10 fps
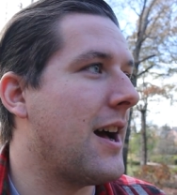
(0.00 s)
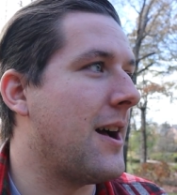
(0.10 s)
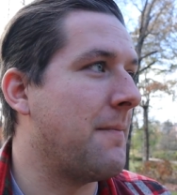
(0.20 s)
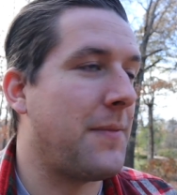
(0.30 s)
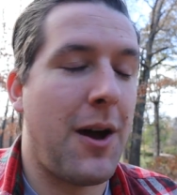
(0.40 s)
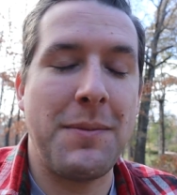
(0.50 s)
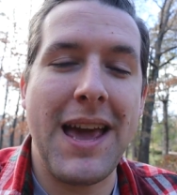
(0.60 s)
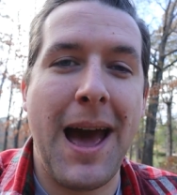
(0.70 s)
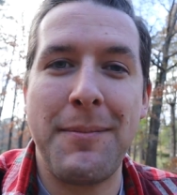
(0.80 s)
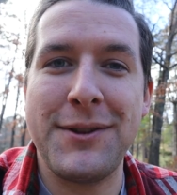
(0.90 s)
um, I'll
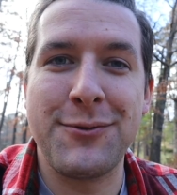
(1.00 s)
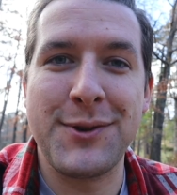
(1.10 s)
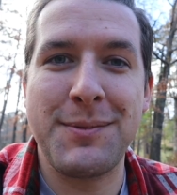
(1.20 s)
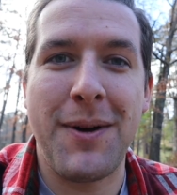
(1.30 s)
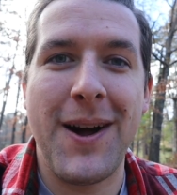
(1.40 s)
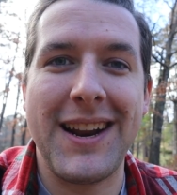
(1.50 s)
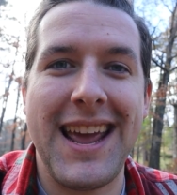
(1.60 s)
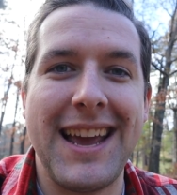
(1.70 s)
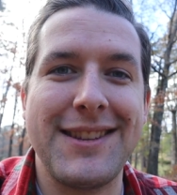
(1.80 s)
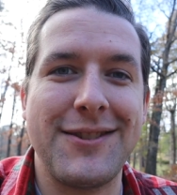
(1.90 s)
be happy to respond
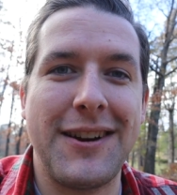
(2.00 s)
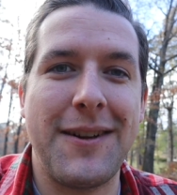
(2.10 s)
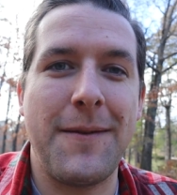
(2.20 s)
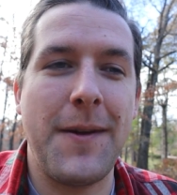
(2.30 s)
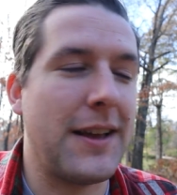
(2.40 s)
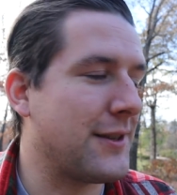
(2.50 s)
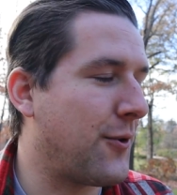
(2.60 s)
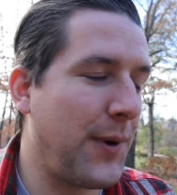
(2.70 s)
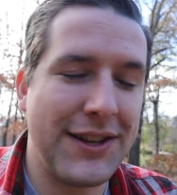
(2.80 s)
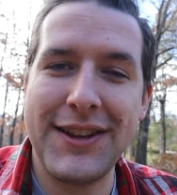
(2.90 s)
and answer and, uh, as
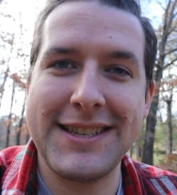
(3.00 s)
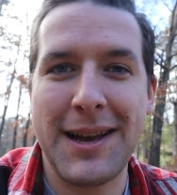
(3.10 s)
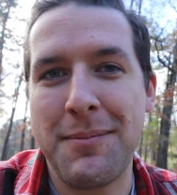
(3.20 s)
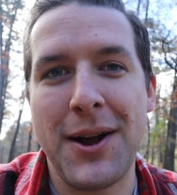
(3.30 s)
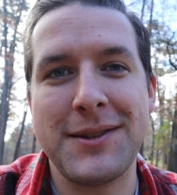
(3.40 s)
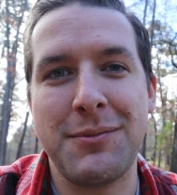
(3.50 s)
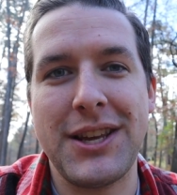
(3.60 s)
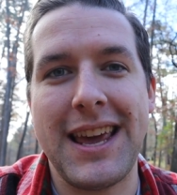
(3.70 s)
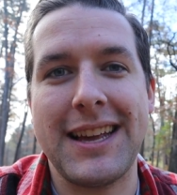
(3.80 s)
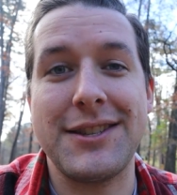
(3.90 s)
quickly as I
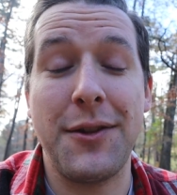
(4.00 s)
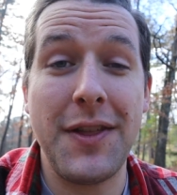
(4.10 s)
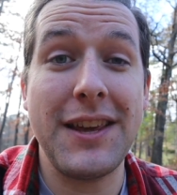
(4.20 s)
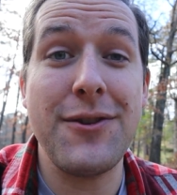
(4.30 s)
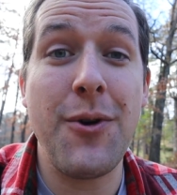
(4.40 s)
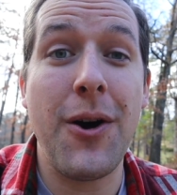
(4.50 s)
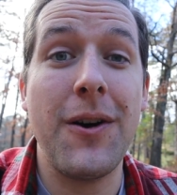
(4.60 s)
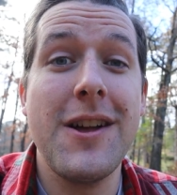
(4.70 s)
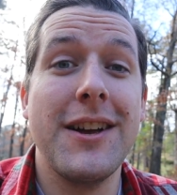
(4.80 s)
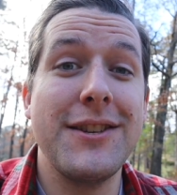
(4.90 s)
possibly can. So thank you
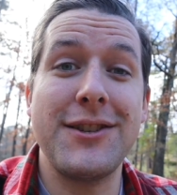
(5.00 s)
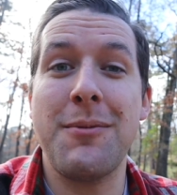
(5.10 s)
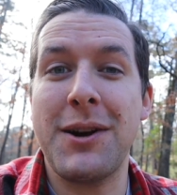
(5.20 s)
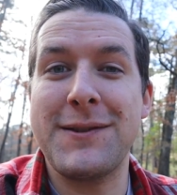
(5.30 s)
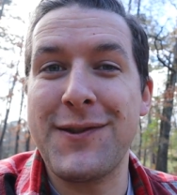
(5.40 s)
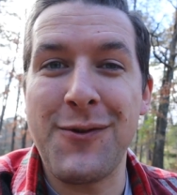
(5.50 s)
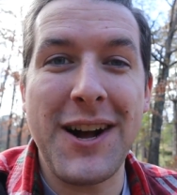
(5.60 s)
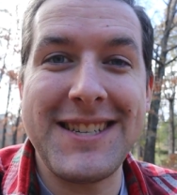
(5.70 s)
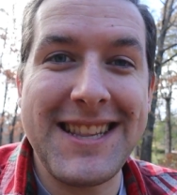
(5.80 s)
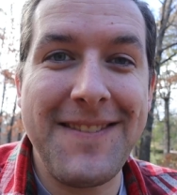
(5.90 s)
all so much for
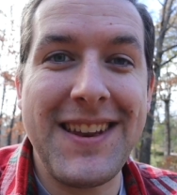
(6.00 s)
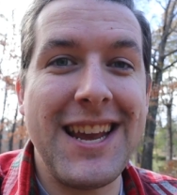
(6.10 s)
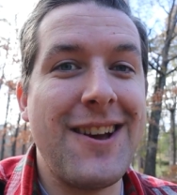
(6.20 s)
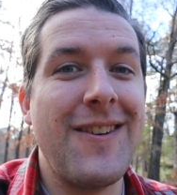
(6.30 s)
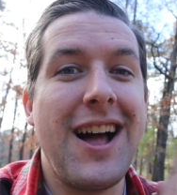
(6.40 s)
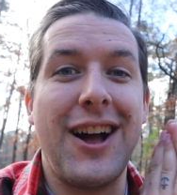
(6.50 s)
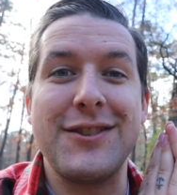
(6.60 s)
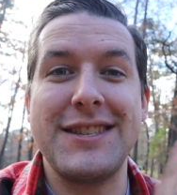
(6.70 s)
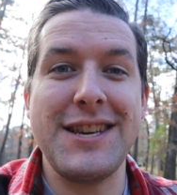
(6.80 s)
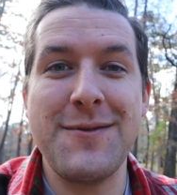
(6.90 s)
watching the video.
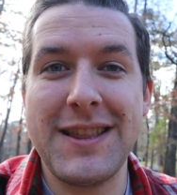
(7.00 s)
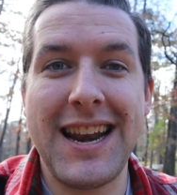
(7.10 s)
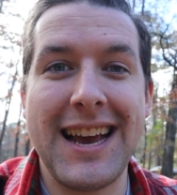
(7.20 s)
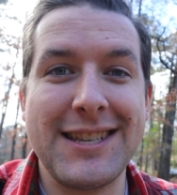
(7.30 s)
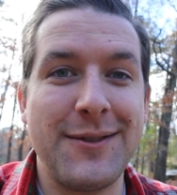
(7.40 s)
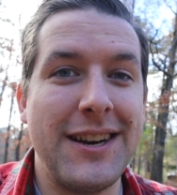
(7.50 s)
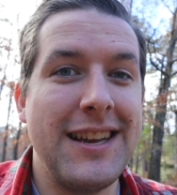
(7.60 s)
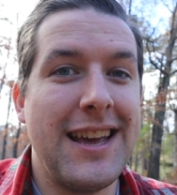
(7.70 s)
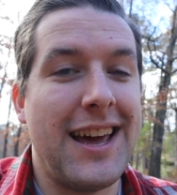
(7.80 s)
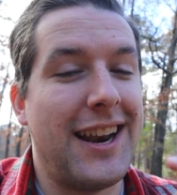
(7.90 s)
I'll see you in the next
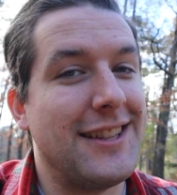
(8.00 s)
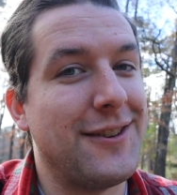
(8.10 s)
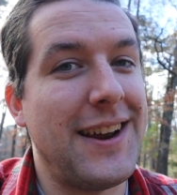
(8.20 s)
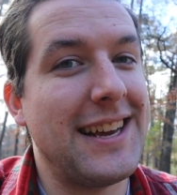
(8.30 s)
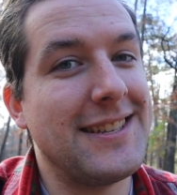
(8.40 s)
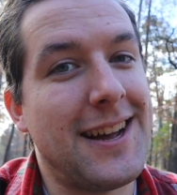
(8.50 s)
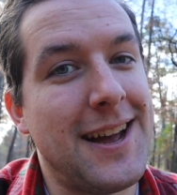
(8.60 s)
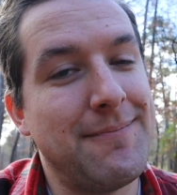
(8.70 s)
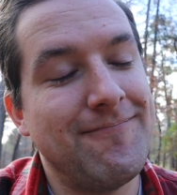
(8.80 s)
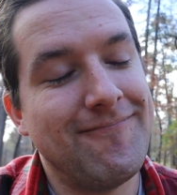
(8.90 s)
one, and until next
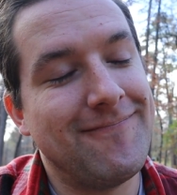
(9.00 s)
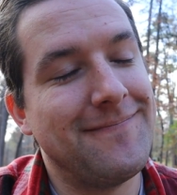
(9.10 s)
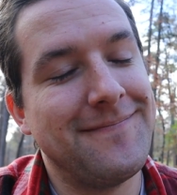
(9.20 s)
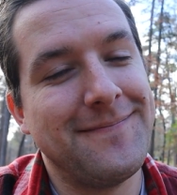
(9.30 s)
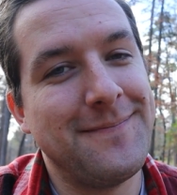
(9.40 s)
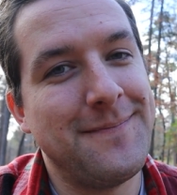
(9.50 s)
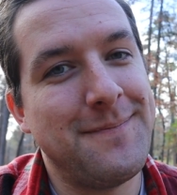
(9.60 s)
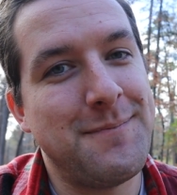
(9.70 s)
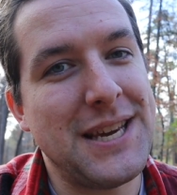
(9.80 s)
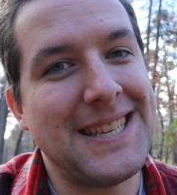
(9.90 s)
time,
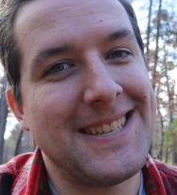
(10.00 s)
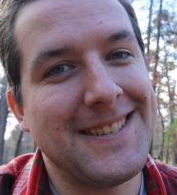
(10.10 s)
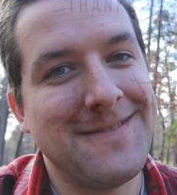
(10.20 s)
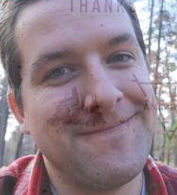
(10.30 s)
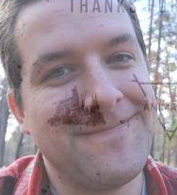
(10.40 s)
peace.